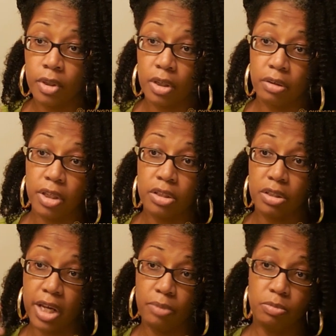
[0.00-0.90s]
Alright, so
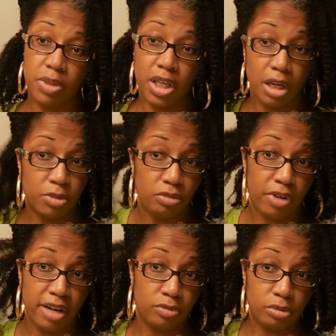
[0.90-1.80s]
that one became
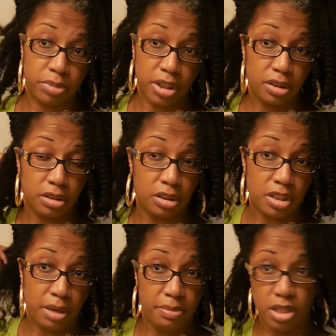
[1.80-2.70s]
unraveled, but it's because
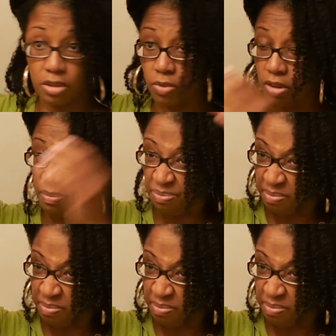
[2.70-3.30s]
I messed with it.